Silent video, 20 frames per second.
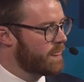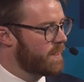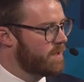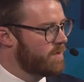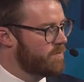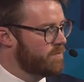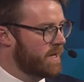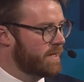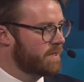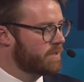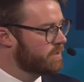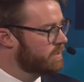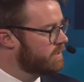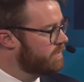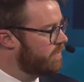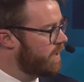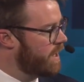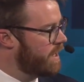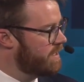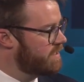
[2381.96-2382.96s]
medical
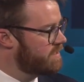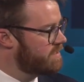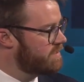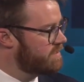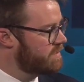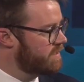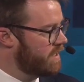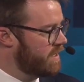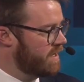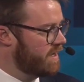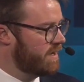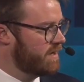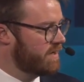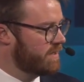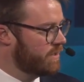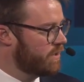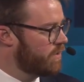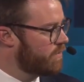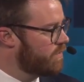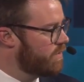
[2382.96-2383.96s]
device,
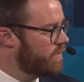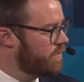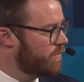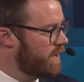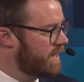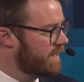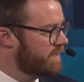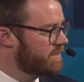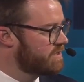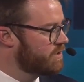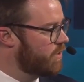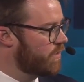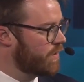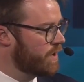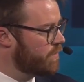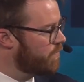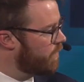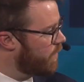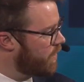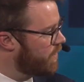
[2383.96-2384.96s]

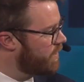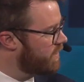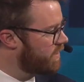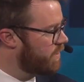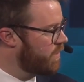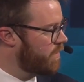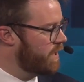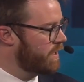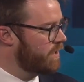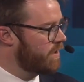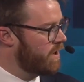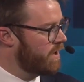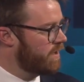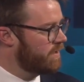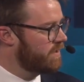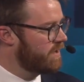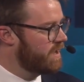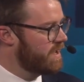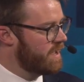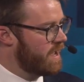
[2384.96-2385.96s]
regulatory work going
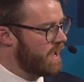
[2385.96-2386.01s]
on,